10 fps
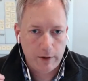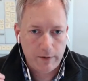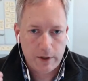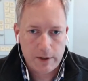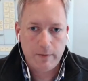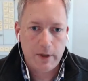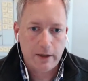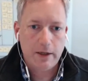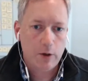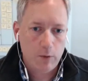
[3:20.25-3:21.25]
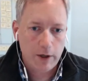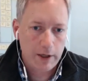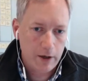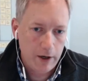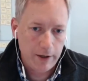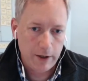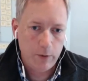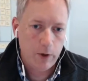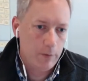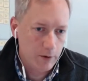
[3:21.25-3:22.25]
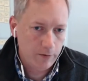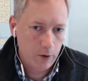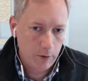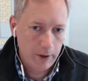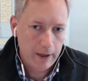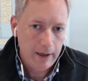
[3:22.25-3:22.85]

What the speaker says: If there's something that you're working on that you want to move forward,